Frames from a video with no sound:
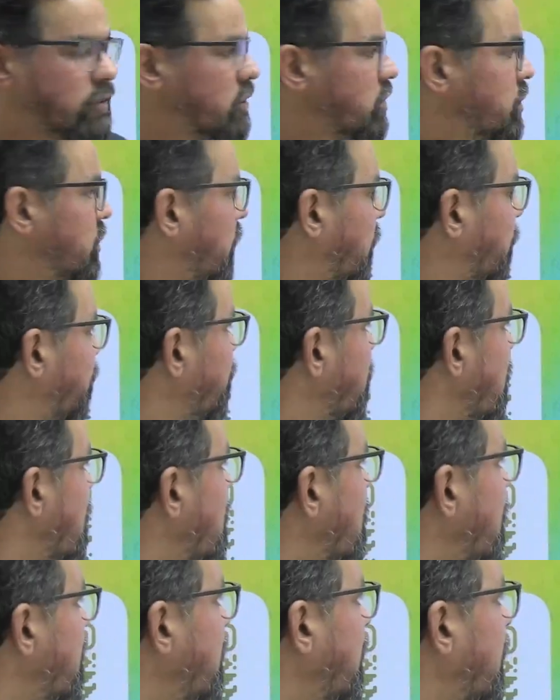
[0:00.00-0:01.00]
Okay?
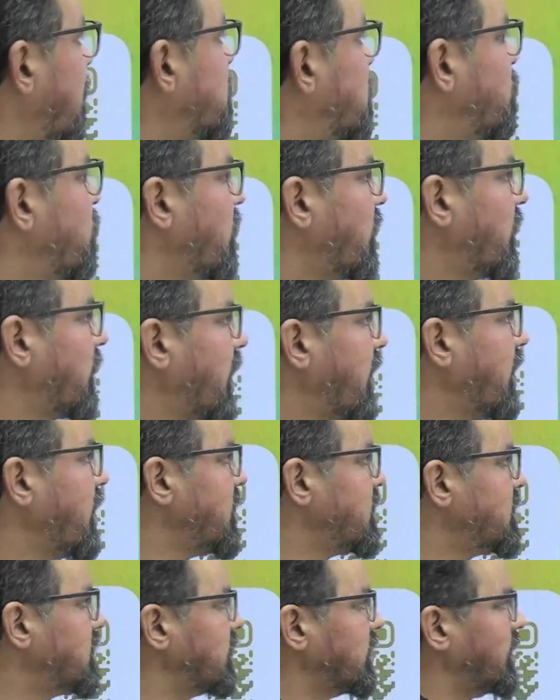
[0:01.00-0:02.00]
Next one,
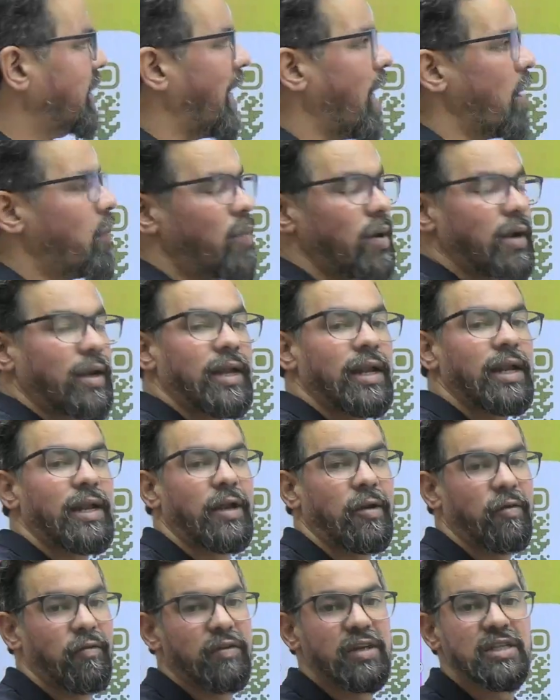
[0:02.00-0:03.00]
guys, capital
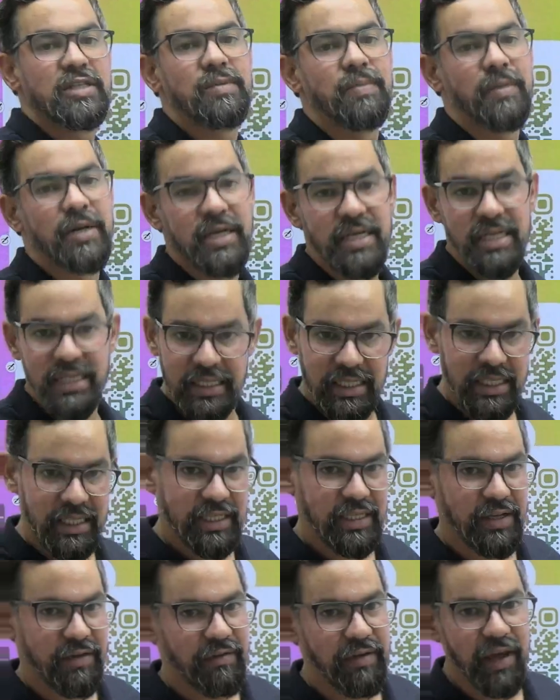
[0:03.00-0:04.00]
investment decision.
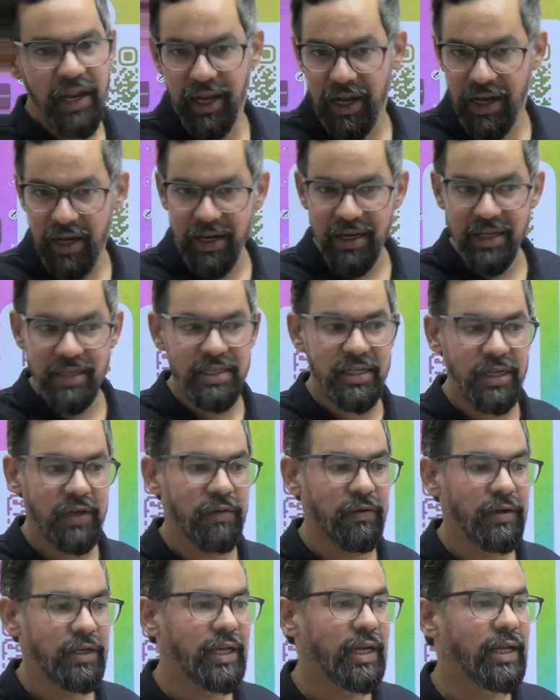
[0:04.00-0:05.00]
Very interesting one.
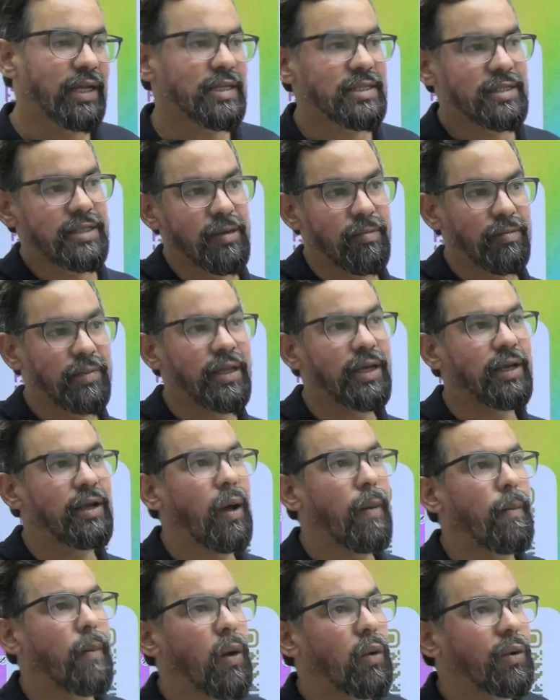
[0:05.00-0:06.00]
It is something
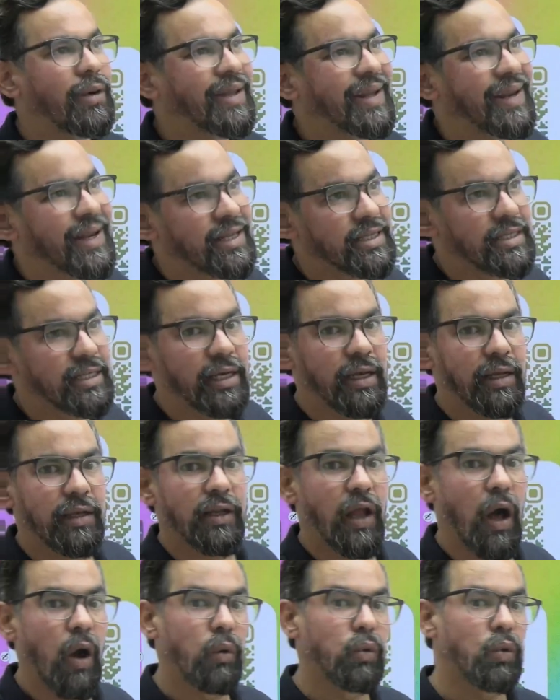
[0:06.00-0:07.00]
about, let's say now
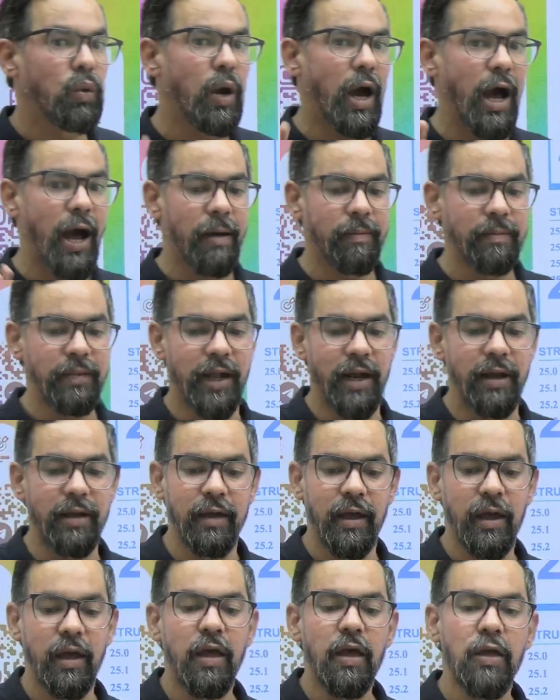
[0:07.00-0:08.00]
you have that,
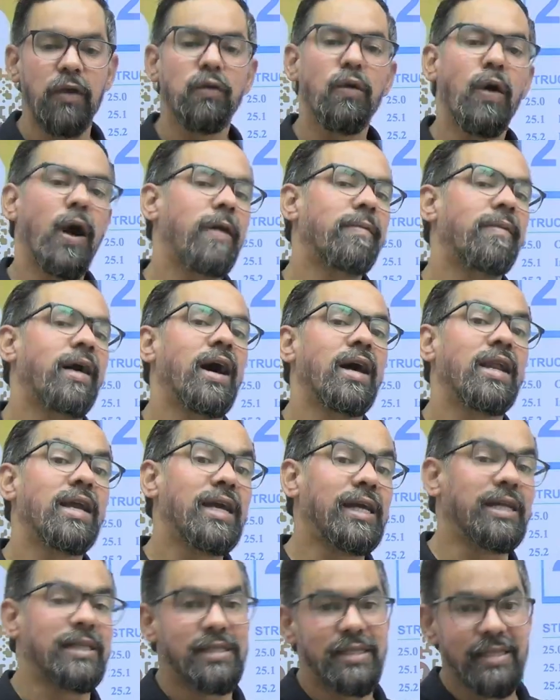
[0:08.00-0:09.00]
you have
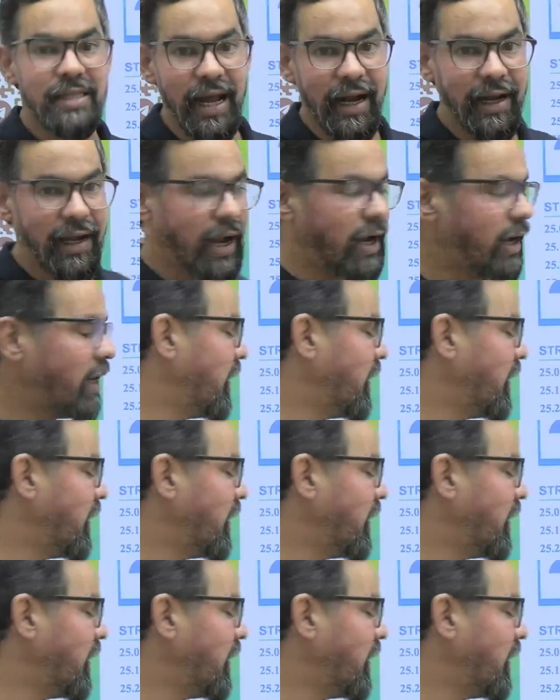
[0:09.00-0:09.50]
arranged that 100